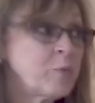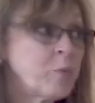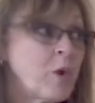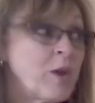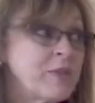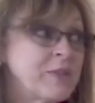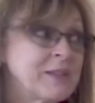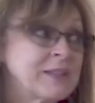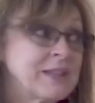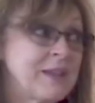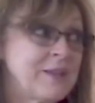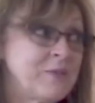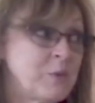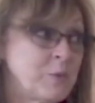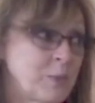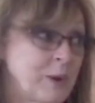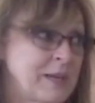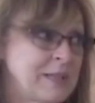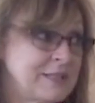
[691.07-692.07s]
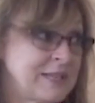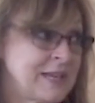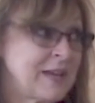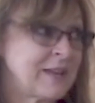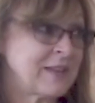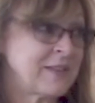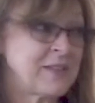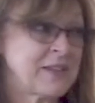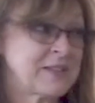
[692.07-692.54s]
brought the levy rate
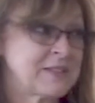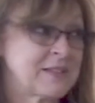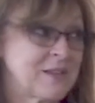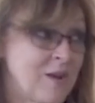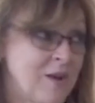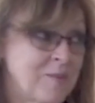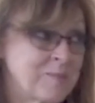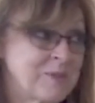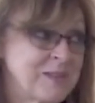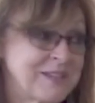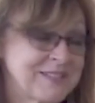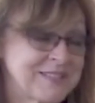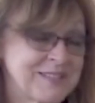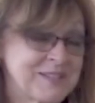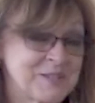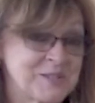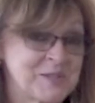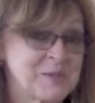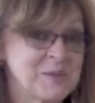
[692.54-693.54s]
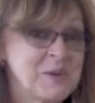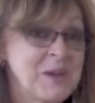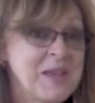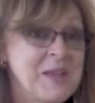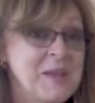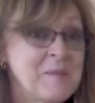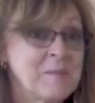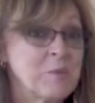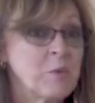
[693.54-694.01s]
down, and that's a complex issue,
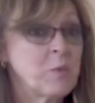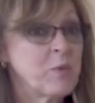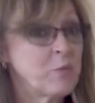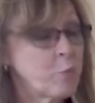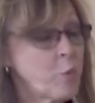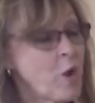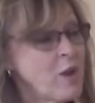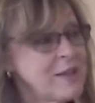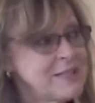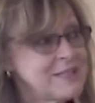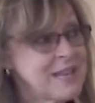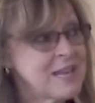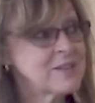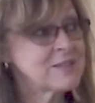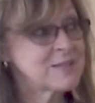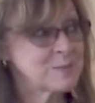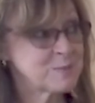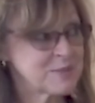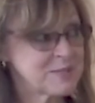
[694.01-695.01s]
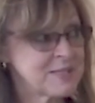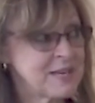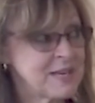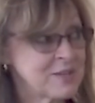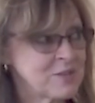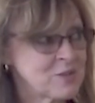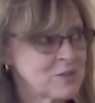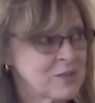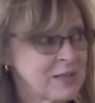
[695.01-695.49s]
but we've brought it down
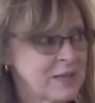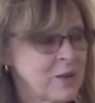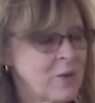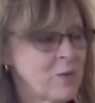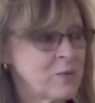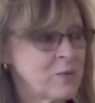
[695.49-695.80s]
substantially over